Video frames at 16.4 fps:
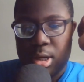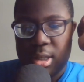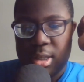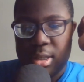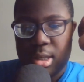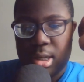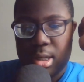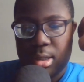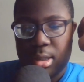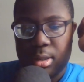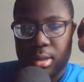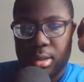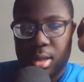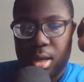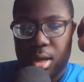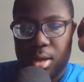it's
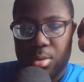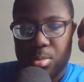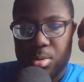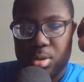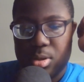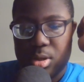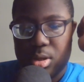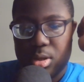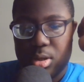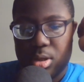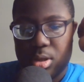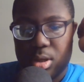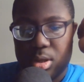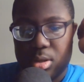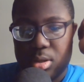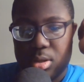technically not a
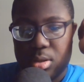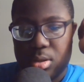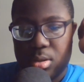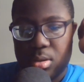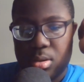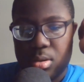recession yet.